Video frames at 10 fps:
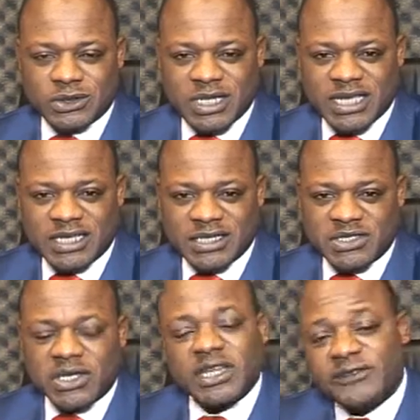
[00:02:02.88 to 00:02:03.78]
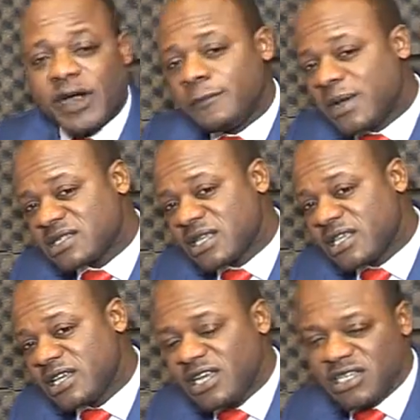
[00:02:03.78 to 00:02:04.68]
today is Jennifer
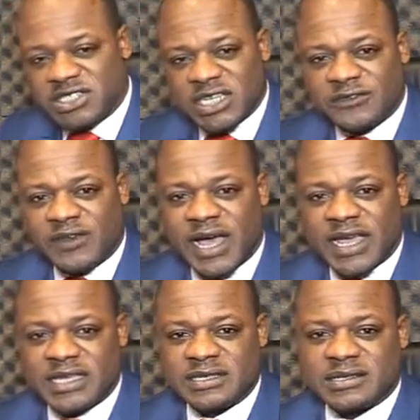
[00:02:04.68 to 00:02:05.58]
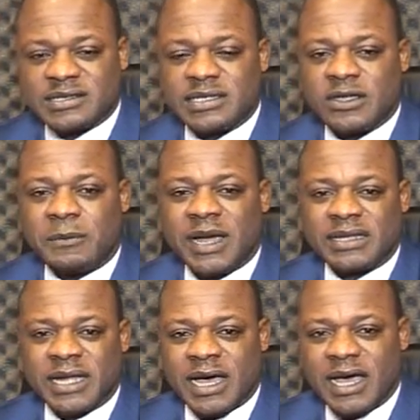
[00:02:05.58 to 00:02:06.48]
Obaseki. Jennifer is a senior
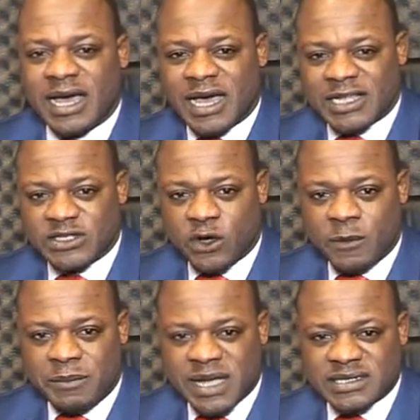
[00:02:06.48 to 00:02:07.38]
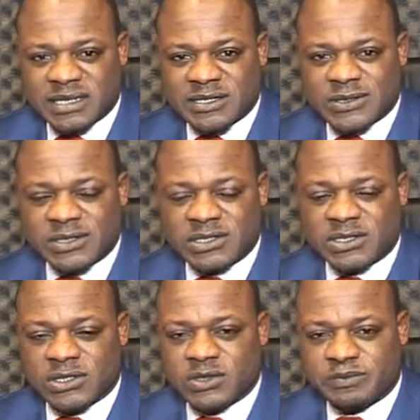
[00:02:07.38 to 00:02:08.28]
partner at Obaseki
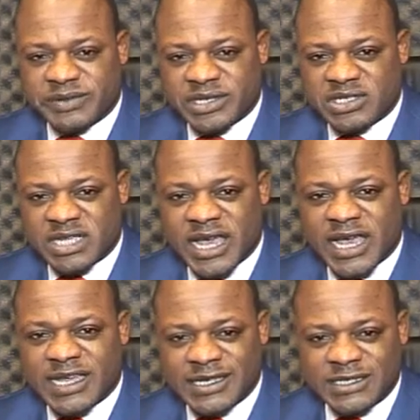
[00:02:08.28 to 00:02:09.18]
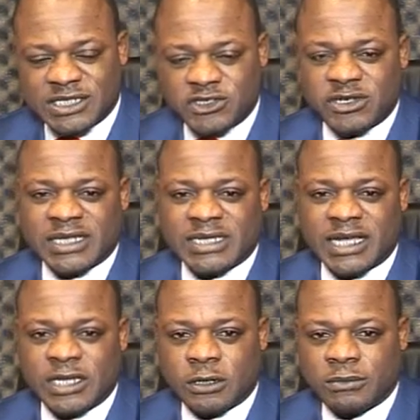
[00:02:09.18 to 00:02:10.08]
Solicitors based here in the United
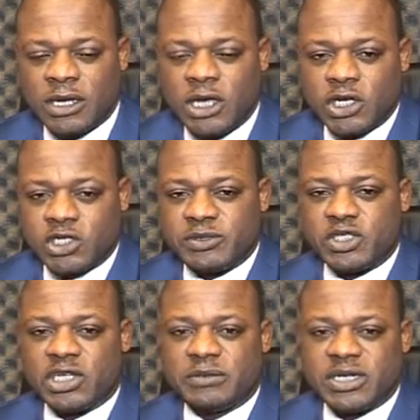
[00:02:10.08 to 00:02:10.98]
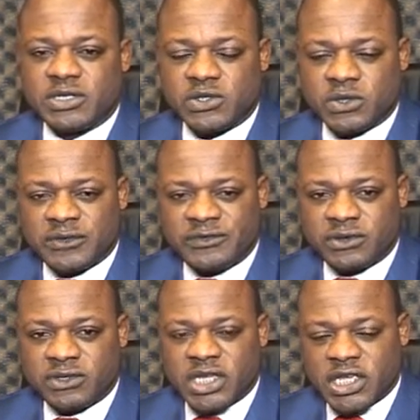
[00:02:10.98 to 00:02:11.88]
Kingdom. She'll be joining me to
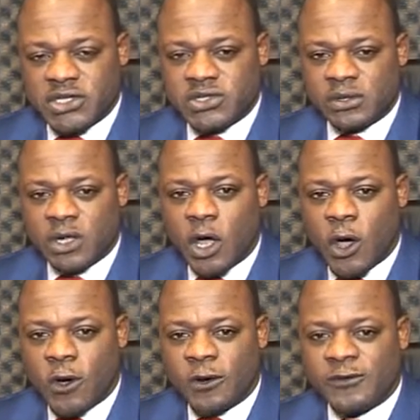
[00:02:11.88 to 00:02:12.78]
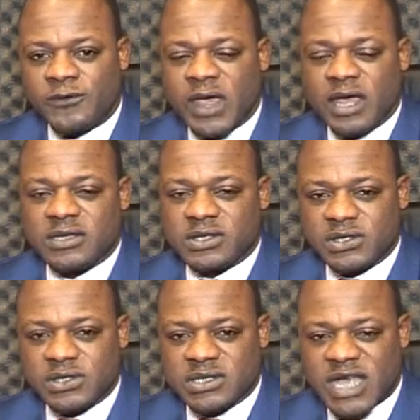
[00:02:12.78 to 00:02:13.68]
review the issue of
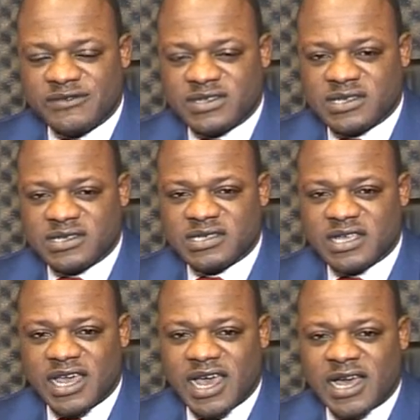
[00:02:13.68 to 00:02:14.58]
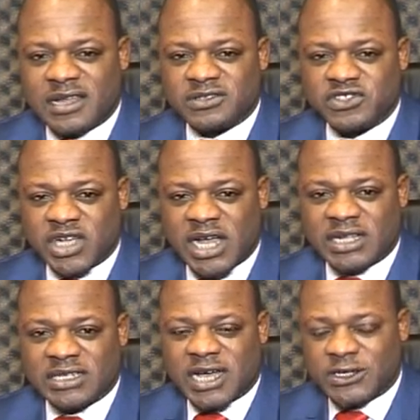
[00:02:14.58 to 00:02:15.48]
social services and
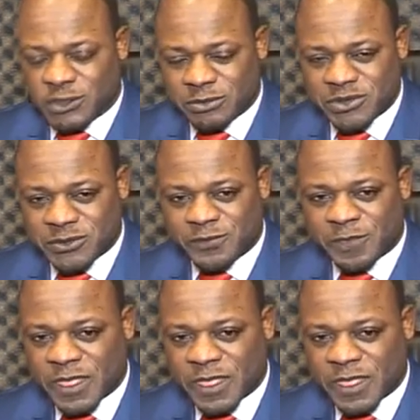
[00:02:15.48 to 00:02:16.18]
child adoption.